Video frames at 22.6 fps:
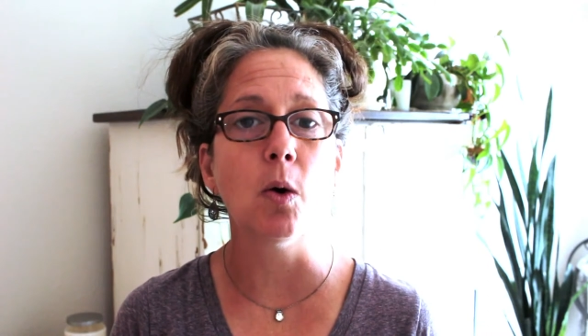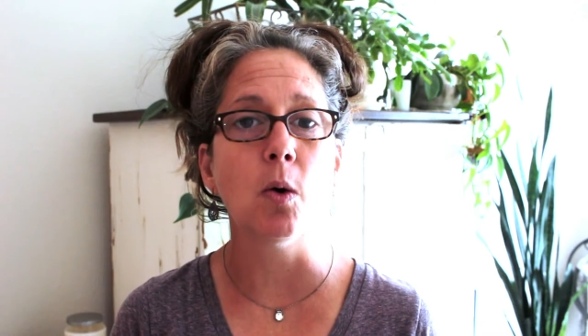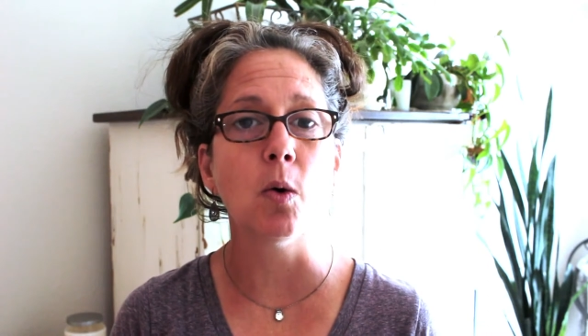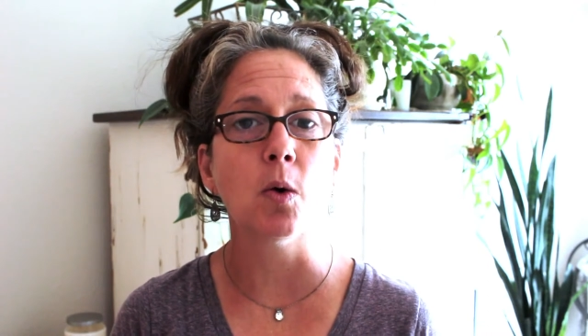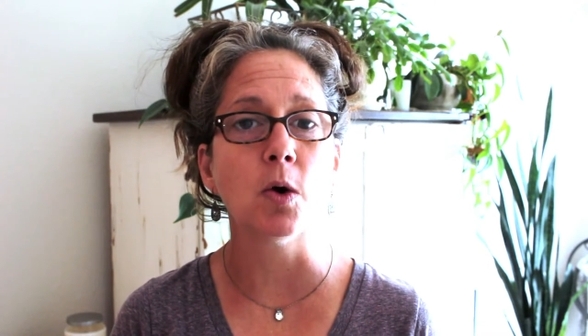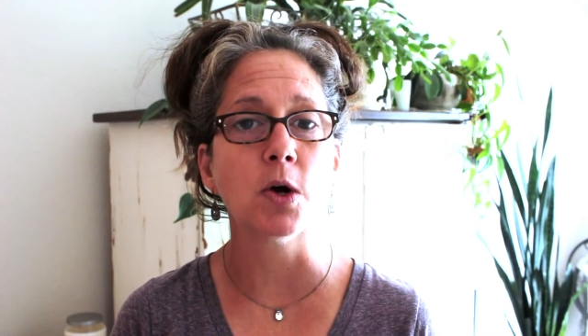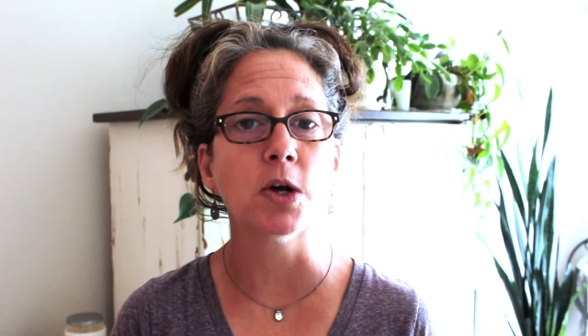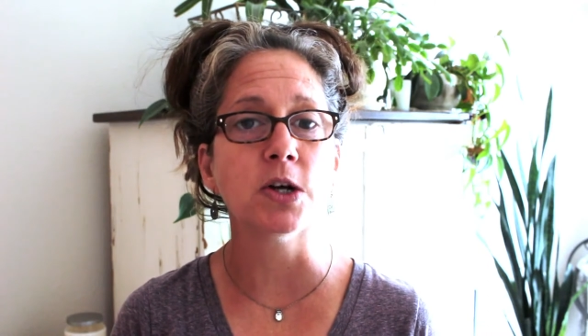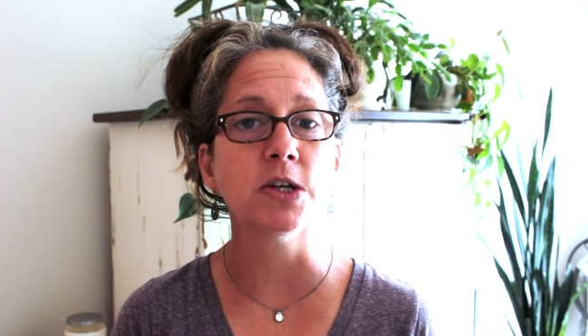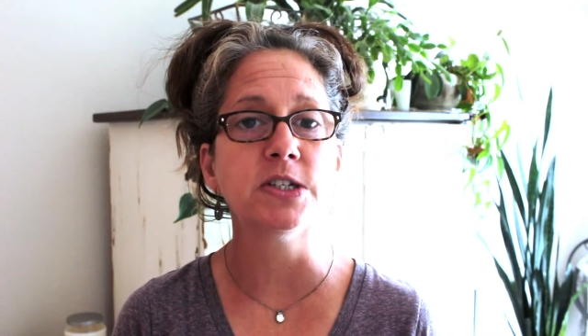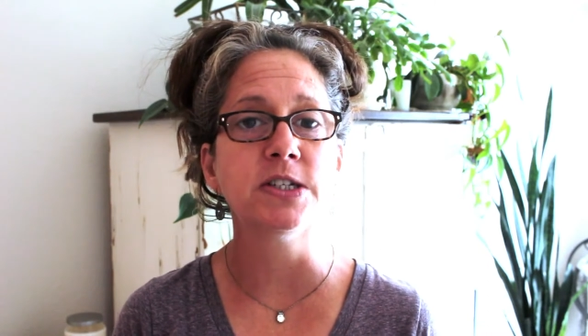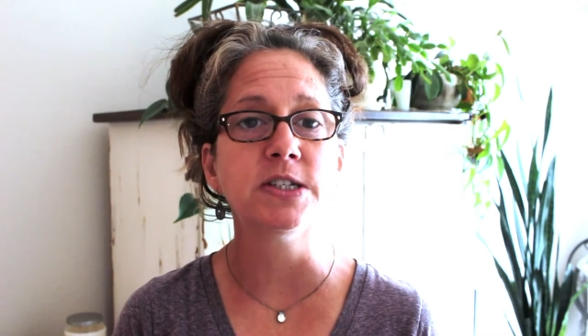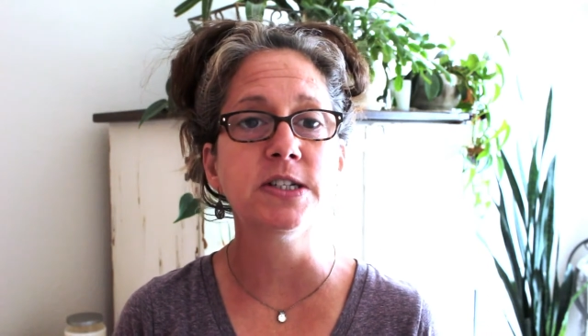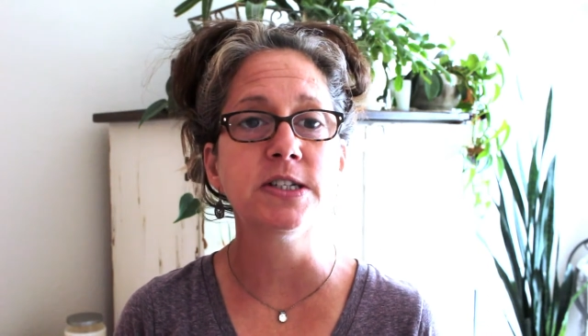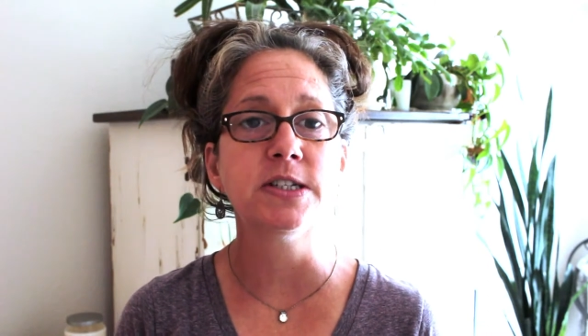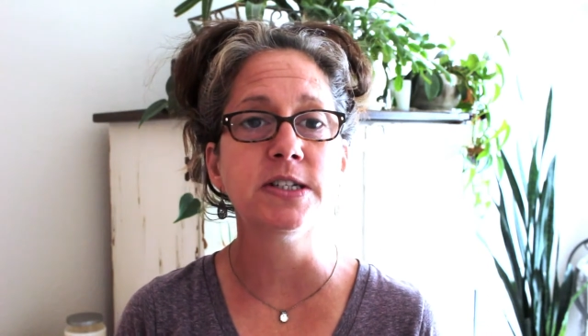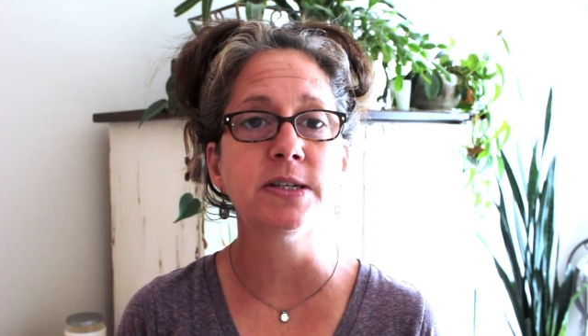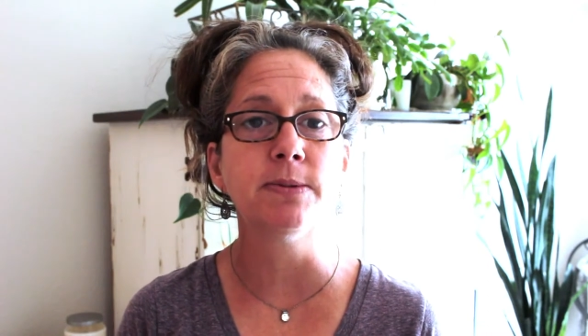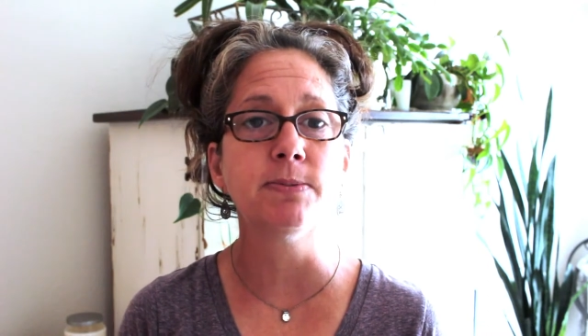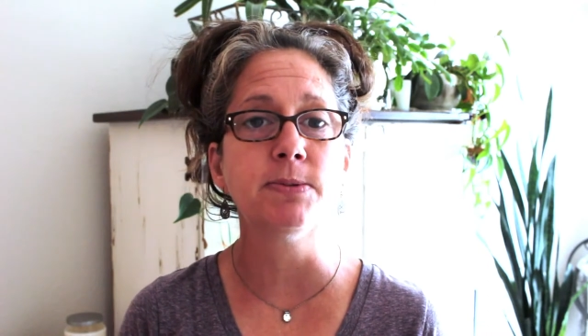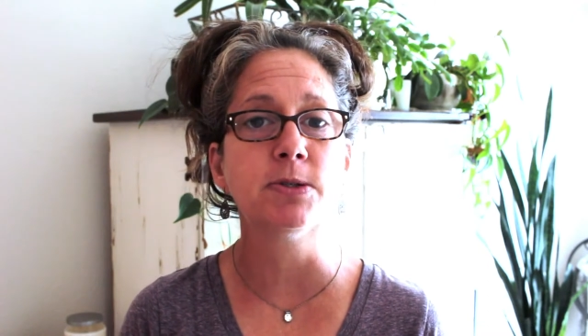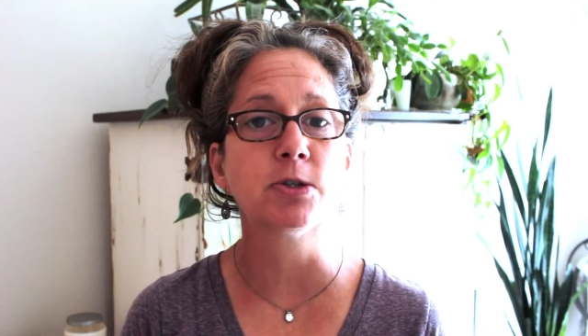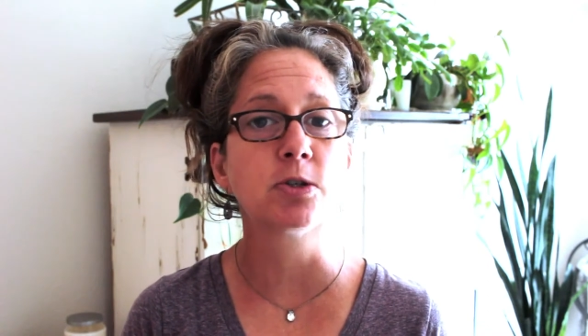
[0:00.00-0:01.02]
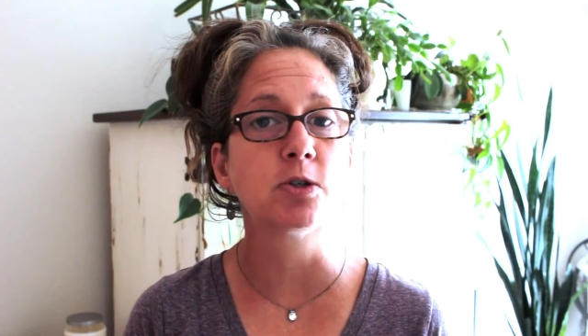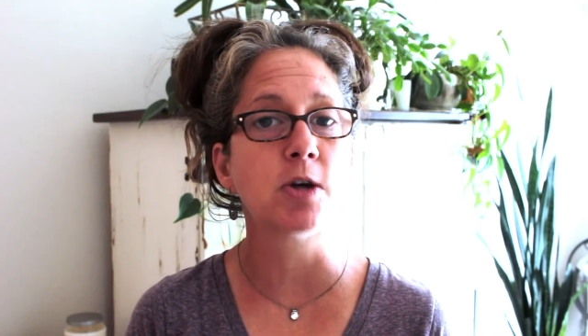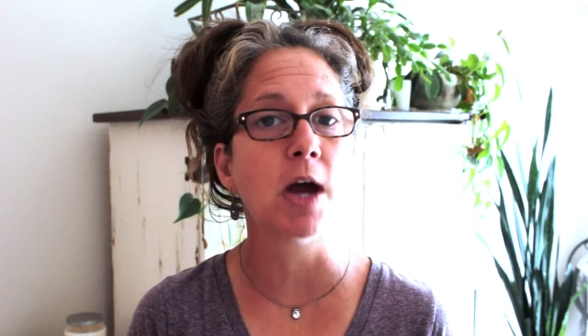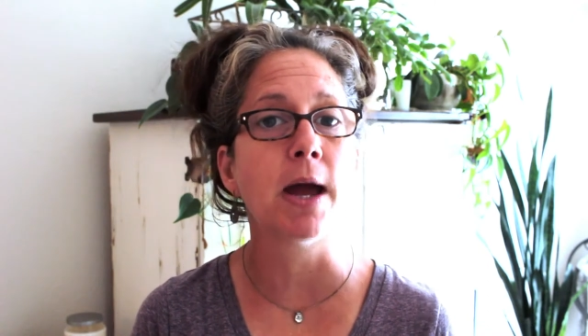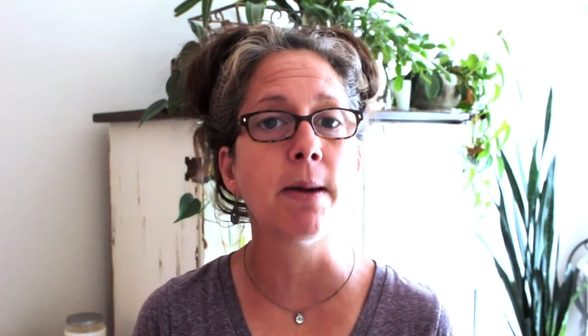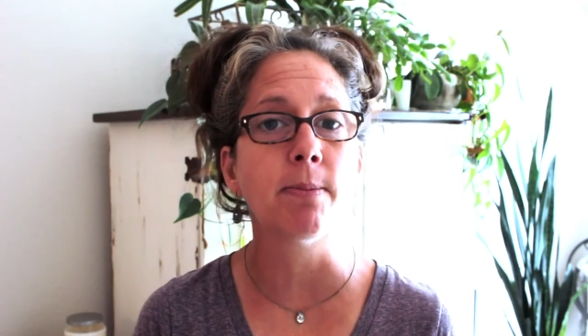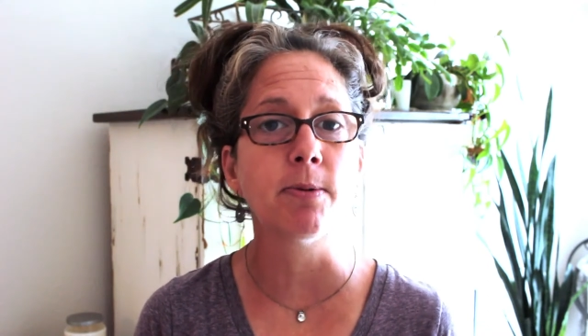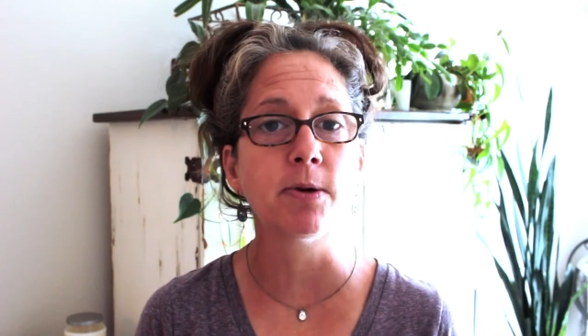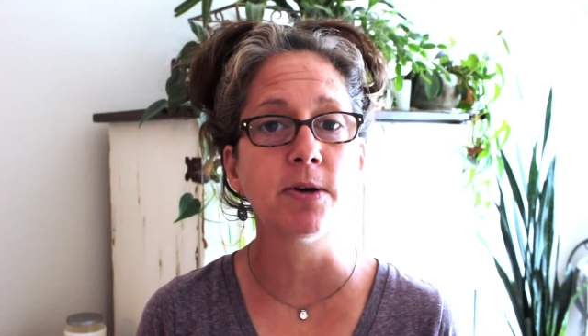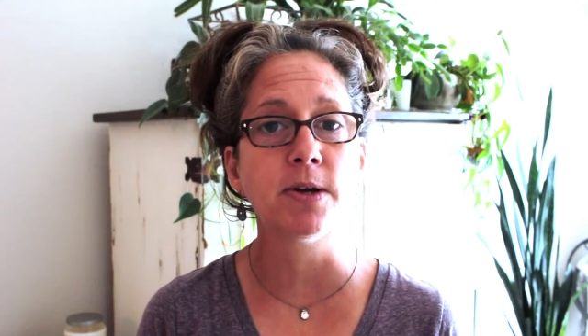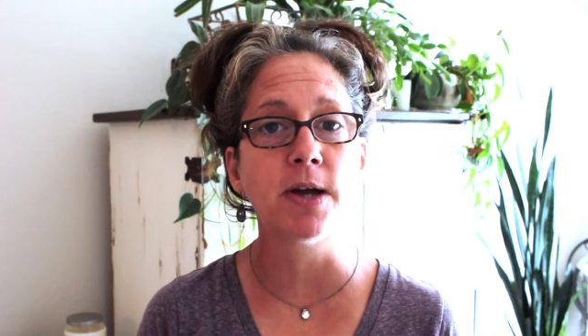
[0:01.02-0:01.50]
or
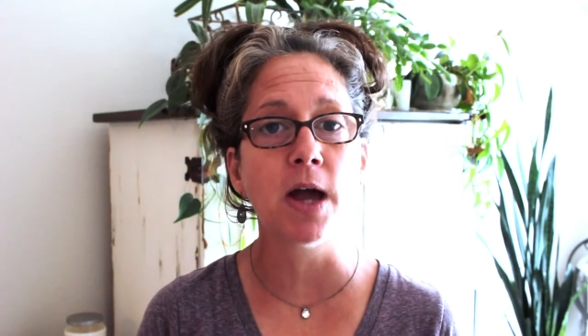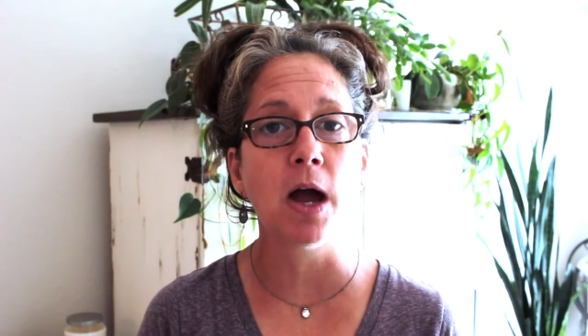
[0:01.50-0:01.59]
subscriber